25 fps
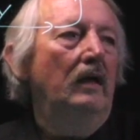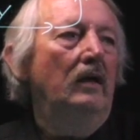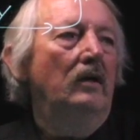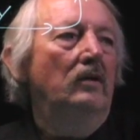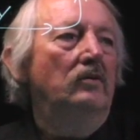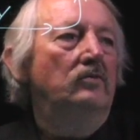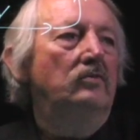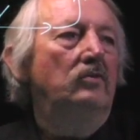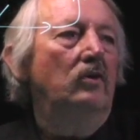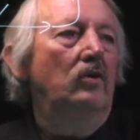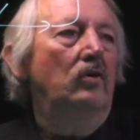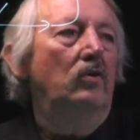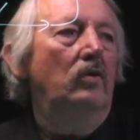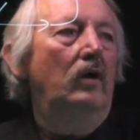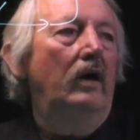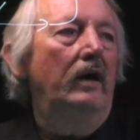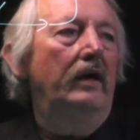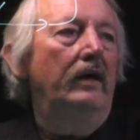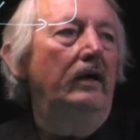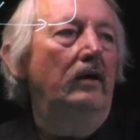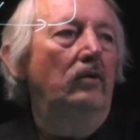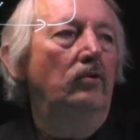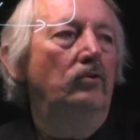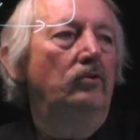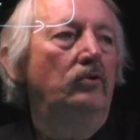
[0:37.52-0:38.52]
So
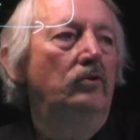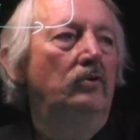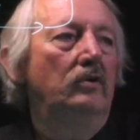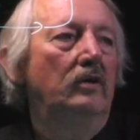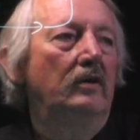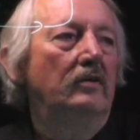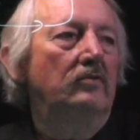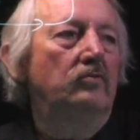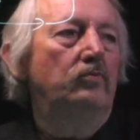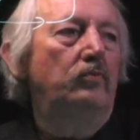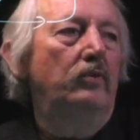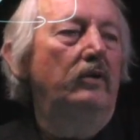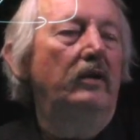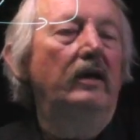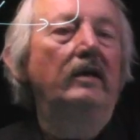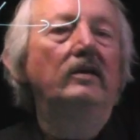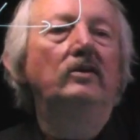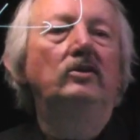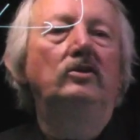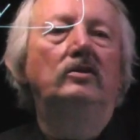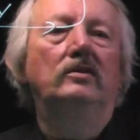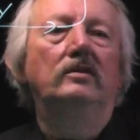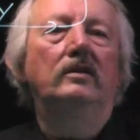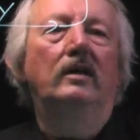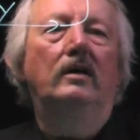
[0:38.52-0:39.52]
I owe you an
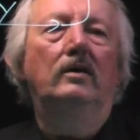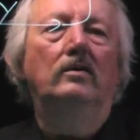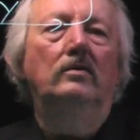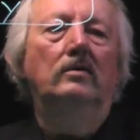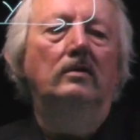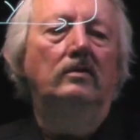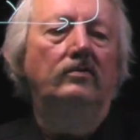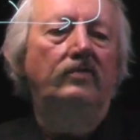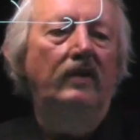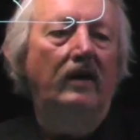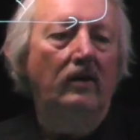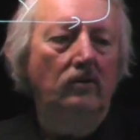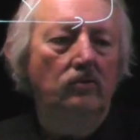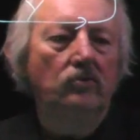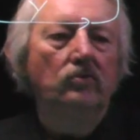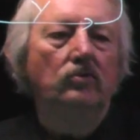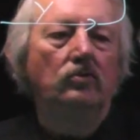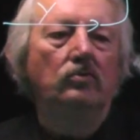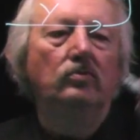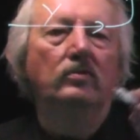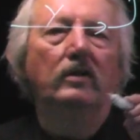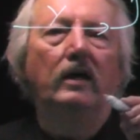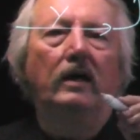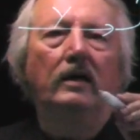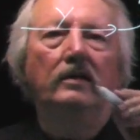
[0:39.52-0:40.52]
explanation now of how to
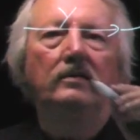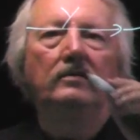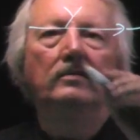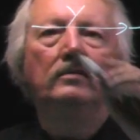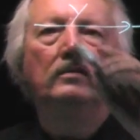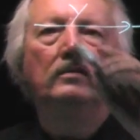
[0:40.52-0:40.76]
do that.